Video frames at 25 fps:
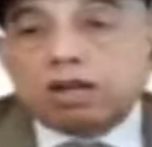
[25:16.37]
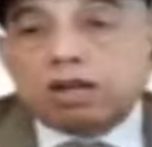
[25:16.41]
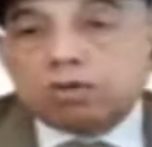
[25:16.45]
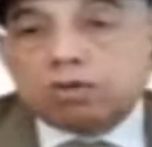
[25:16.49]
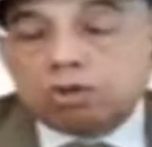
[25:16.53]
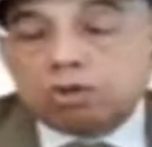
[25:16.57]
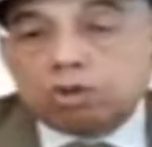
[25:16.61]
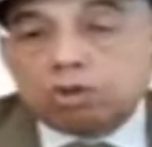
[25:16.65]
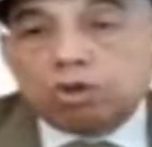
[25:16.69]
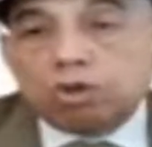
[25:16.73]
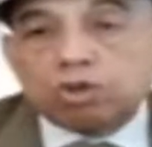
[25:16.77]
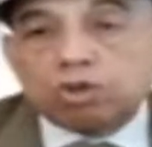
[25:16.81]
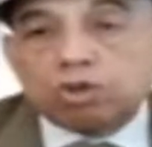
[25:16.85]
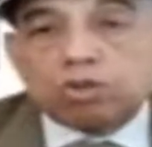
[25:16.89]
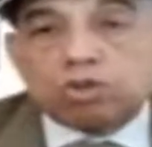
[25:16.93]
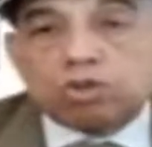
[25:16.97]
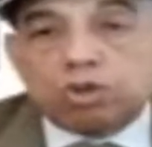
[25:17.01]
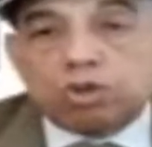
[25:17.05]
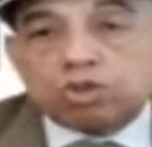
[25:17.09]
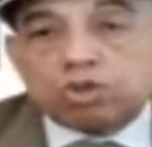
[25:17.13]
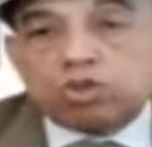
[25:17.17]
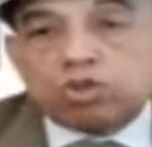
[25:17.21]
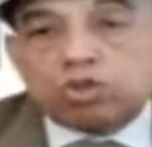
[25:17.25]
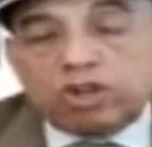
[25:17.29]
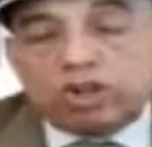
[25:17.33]

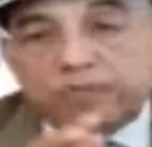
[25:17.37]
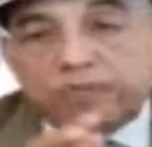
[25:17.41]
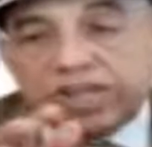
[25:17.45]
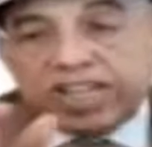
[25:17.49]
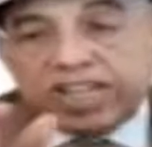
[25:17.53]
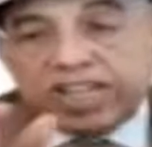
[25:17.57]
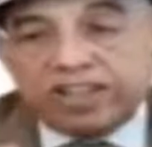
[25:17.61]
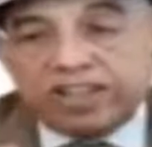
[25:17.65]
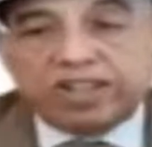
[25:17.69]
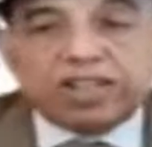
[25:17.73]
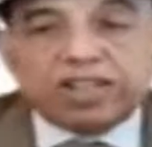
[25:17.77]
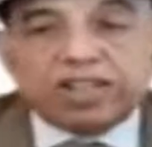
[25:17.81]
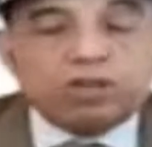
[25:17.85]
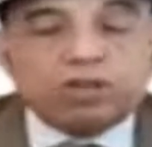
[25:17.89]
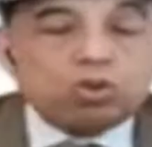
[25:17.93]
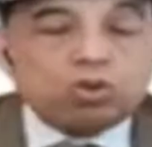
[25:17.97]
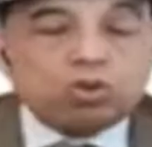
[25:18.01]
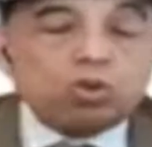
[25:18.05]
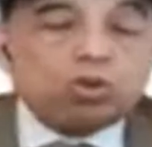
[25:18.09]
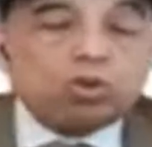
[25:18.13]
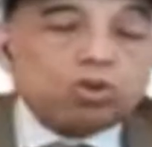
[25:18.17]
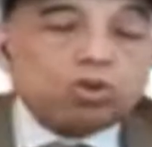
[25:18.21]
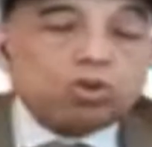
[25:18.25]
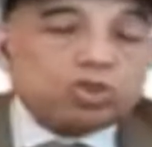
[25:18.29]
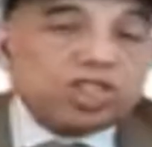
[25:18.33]
those who have been giving
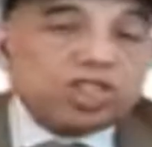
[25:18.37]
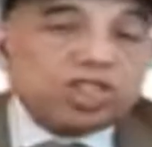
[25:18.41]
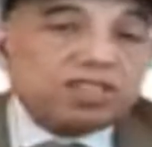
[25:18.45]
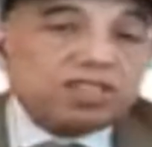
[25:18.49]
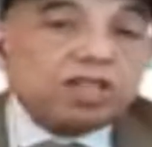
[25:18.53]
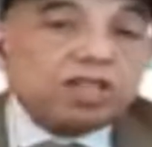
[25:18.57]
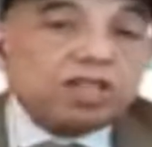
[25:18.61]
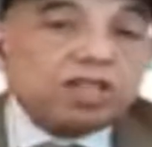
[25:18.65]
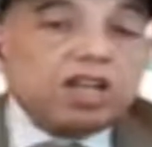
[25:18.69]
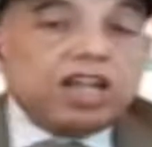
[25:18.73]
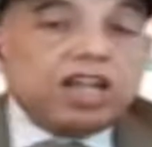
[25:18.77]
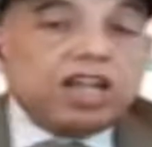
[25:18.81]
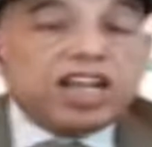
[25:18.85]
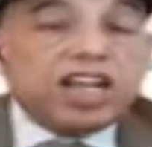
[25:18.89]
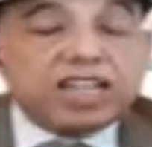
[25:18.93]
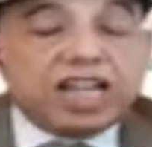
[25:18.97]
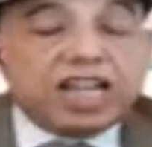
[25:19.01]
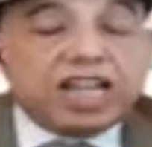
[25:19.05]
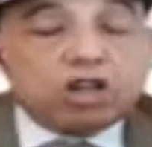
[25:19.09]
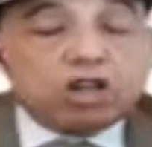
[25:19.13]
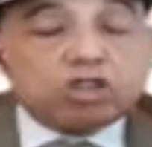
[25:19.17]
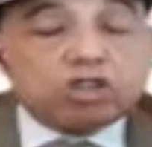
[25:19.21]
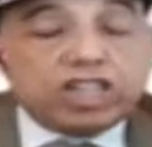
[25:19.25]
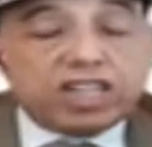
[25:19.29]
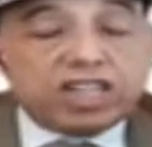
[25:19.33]
2 doses, and
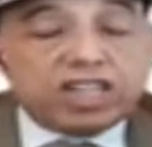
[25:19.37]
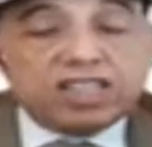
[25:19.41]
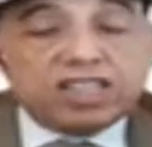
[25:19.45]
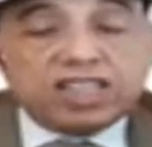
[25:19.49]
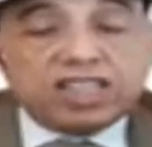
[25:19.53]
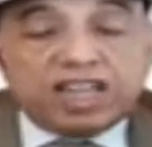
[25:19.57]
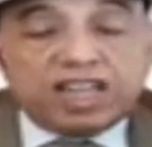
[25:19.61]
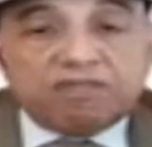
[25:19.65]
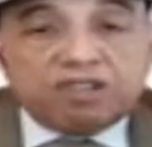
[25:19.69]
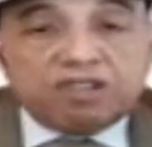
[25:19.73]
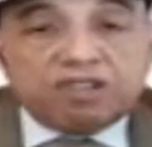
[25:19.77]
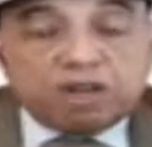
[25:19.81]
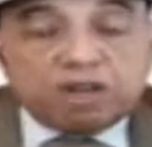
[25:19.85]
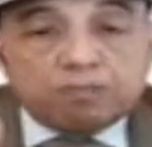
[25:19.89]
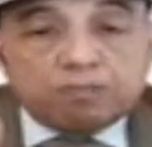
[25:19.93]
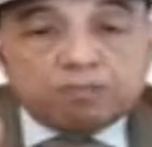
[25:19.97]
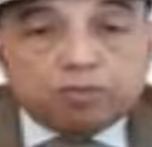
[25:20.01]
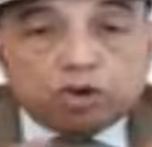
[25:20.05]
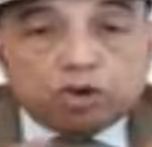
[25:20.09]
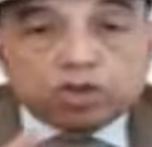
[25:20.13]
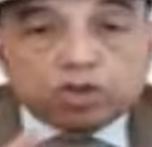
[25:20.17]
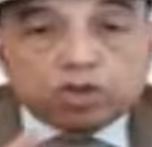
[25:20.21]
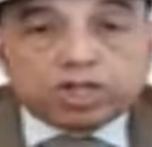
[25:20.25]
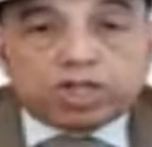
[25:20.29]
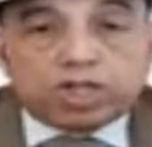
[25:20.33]
now they are in the
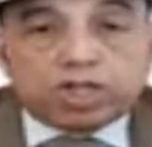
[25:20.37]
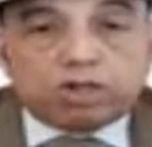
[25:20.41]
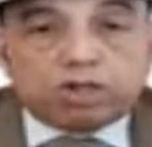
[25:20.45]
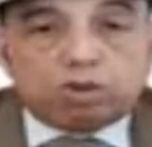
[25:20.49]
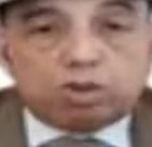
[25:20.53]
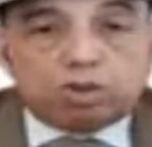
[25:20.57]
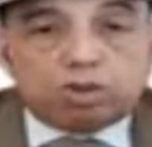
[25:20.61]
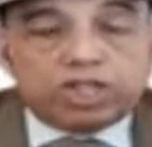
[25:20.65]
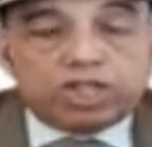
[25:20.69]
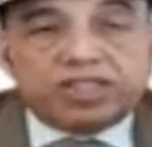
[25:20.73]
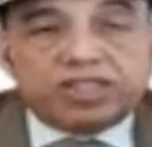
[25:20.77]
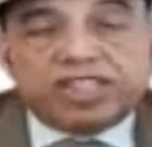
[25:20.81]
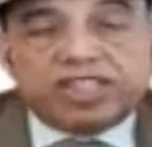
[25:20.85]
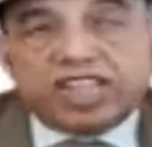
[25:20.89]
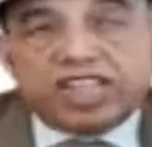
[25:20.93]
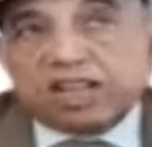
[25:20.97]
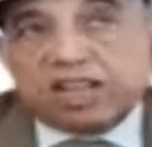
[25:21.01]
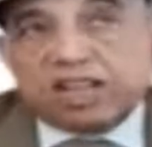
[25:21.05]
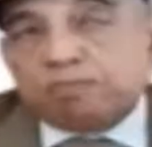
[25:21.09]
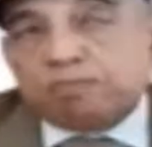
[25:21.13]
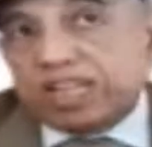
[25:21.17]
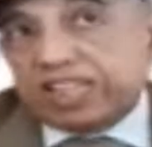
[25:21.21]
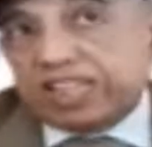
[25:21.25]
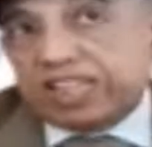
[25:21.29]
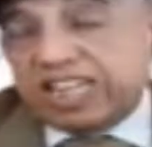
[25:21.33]
booster dose, and they are